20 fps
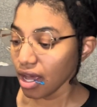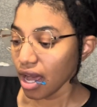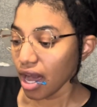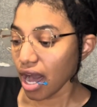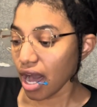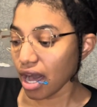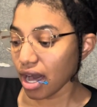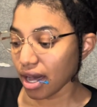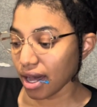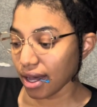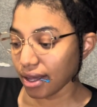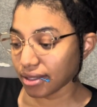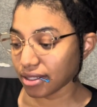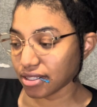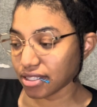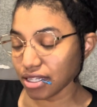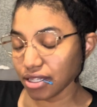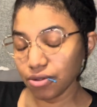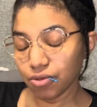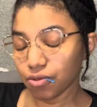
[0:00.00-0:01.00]
I
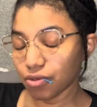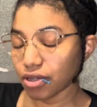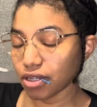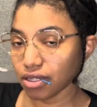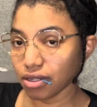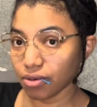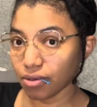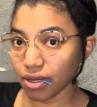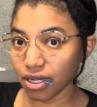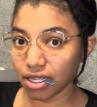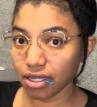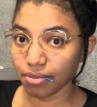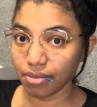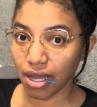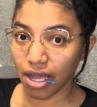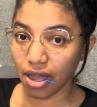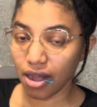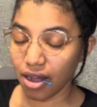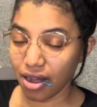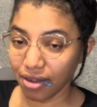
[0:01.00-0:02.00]
didn't want to work in my
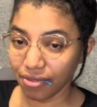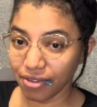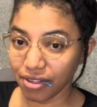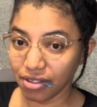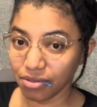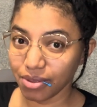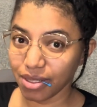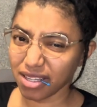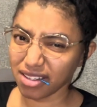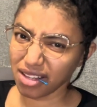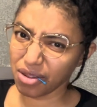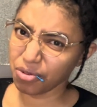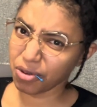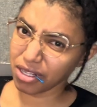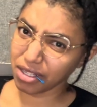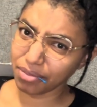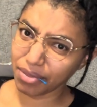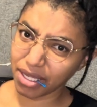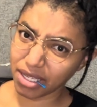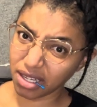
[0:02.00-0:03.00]
office because I wanted
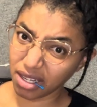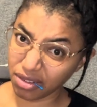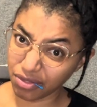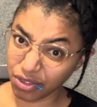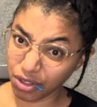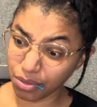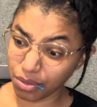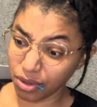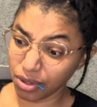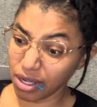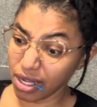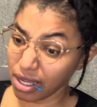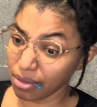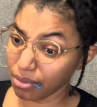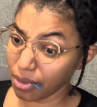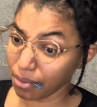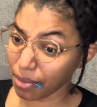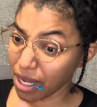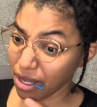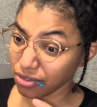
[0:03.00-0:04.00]
to be comfortable. I'm
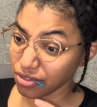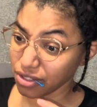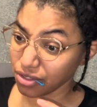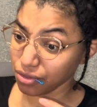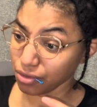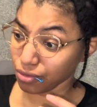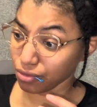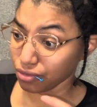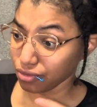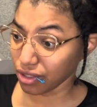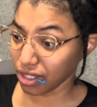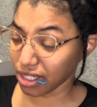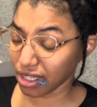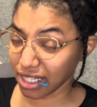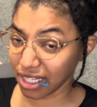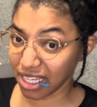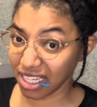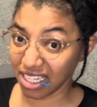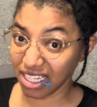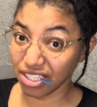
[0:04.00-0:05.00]
about to really
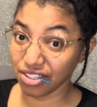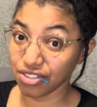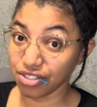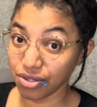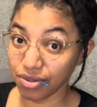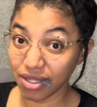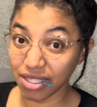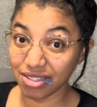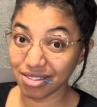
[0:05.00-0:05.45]
get into it.